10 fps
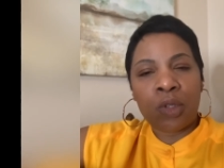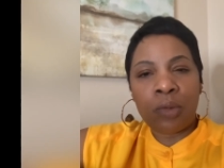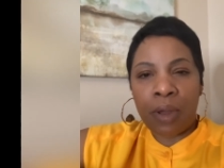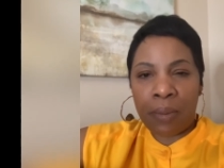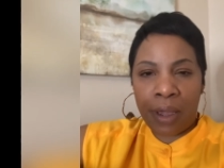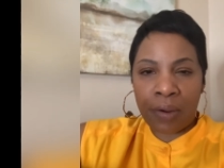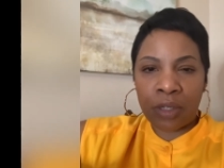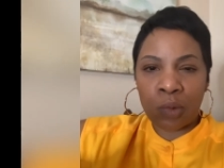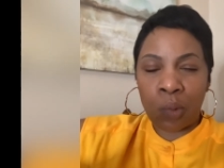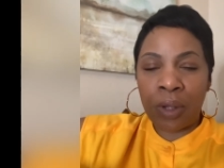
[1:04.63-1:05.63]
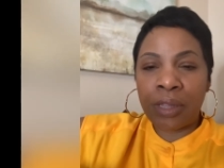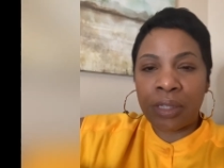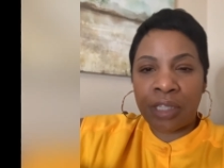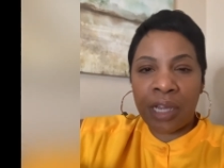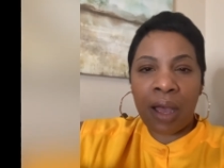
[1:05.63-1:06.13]
to my marriage with a
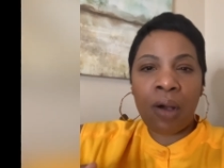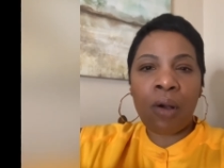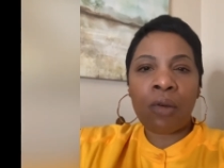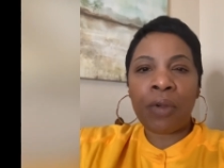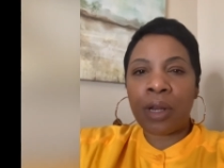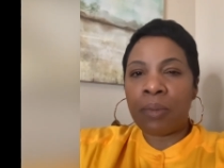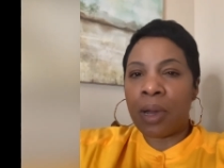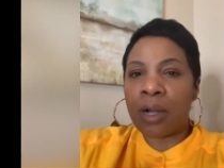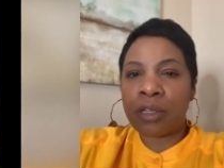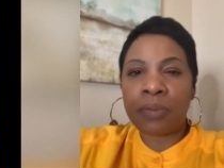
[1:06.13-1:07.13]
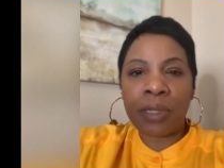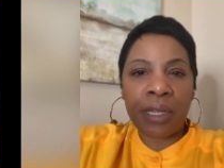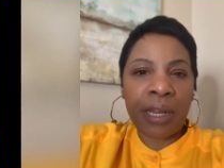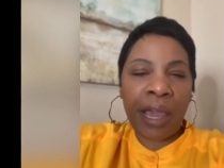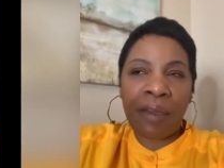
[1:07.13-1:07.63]
child already. My husband
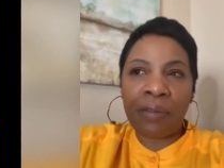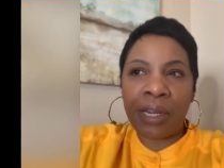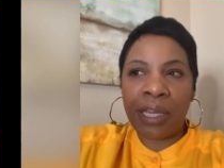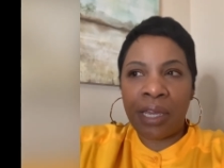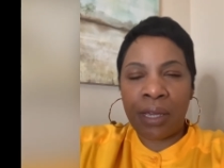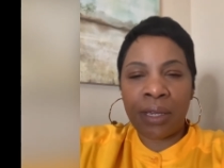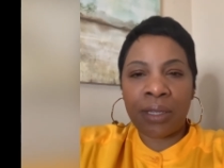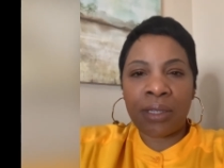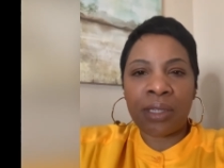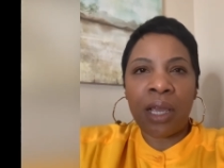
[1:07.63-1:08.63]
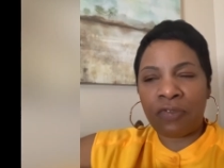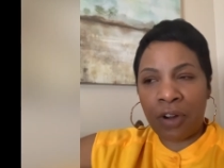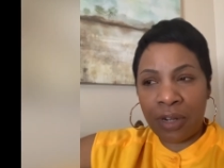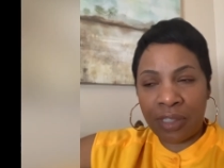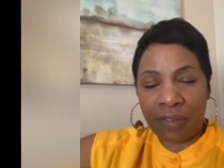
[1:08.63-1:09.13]
didn't have any kids.
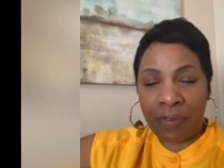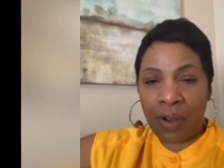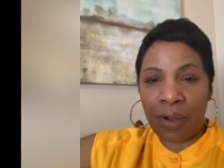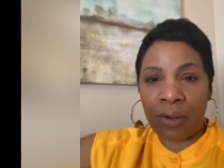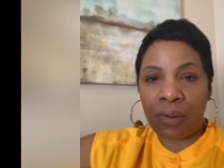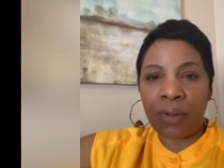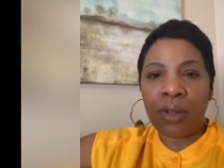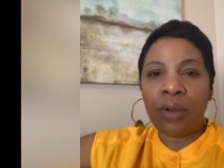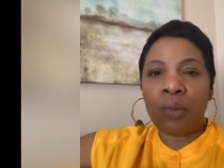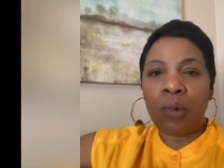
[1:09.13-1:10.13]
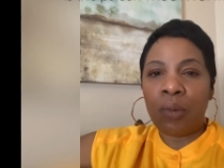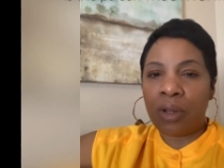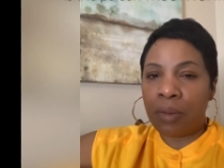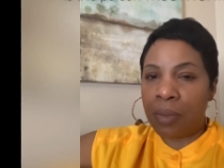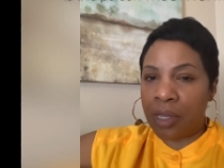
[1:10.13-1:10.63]
First of all, we
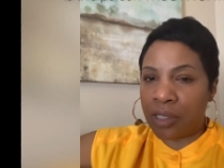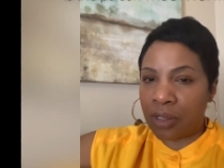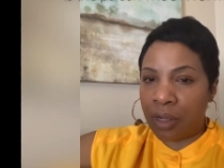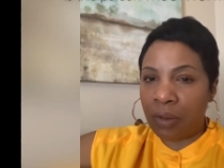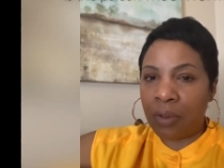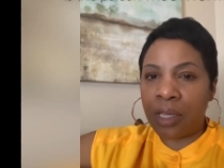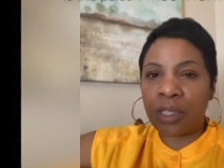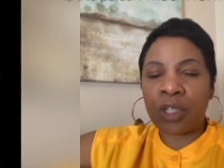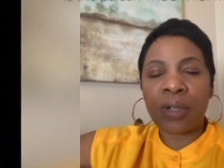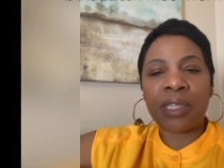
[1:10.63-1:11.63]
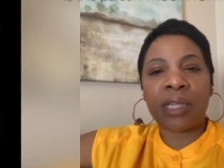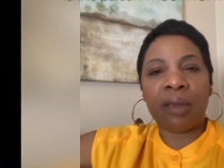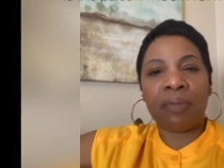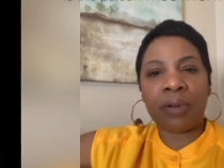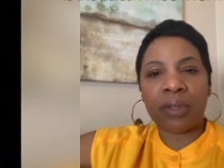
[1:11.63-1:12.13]
want to make sure that we can trust
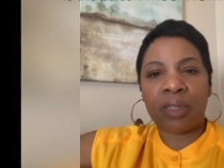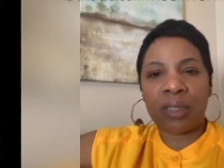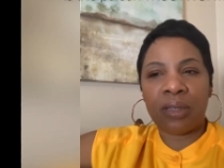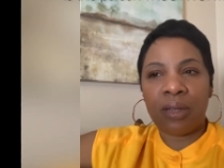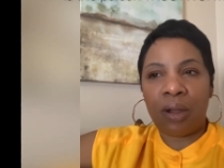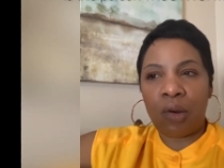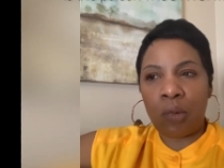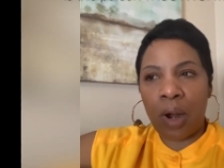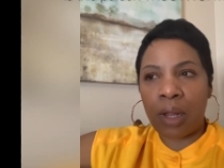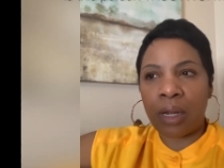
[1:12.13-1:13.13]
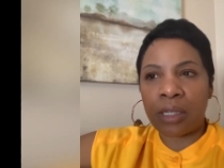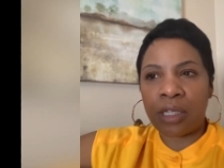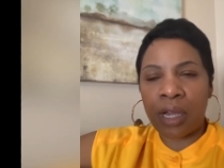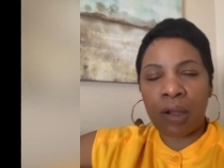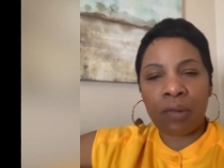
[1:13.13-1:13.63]
that person around our
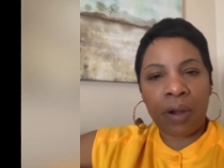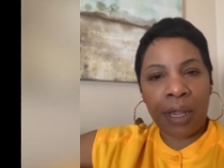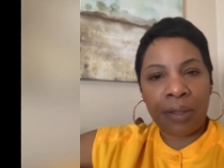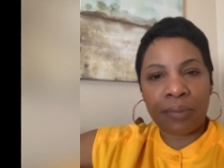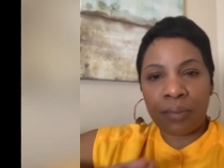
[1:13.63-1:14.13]
child, right?